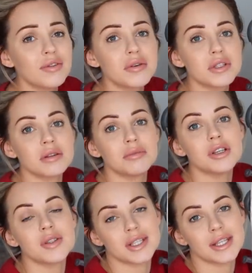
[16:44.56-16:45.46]
forward to them
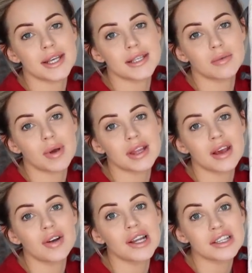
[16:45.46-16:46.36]
using these when
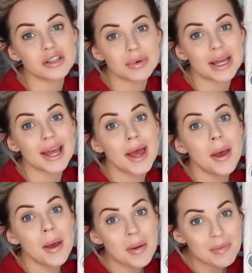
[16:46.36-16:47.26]
they're a little bit
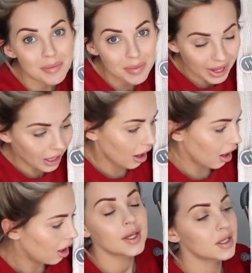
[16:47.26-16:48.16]
bigger.